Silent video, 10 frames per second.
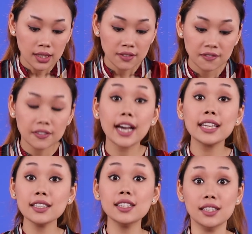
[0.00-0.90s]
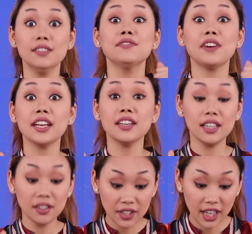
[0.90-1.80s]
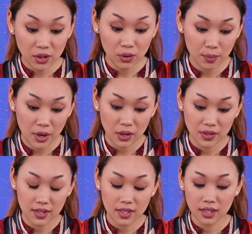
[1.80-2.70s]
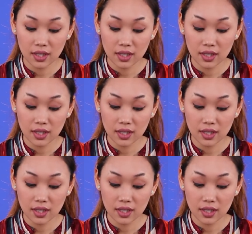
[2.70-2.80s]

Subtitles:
Finally, we get to the brows.